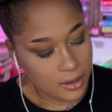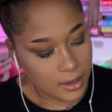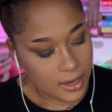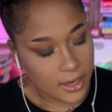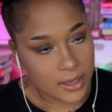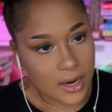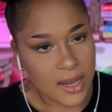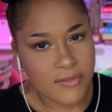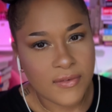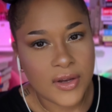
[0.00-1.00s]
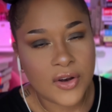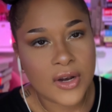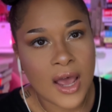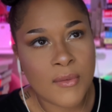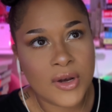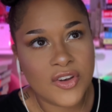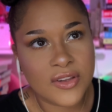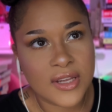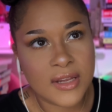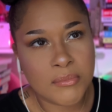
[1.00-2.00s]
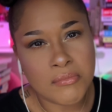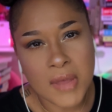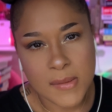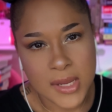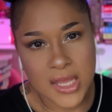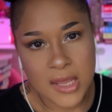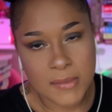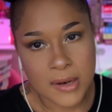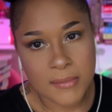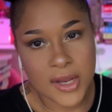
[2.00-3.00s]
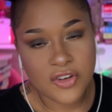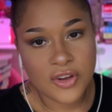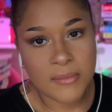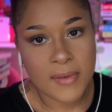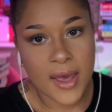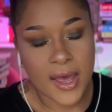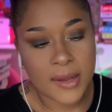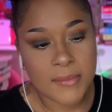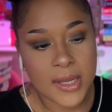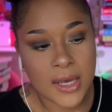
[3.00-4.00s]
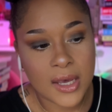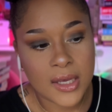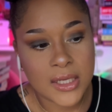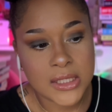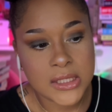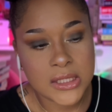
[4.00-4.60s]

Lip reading: and I figured I would just maybe keep it in my gym bag because,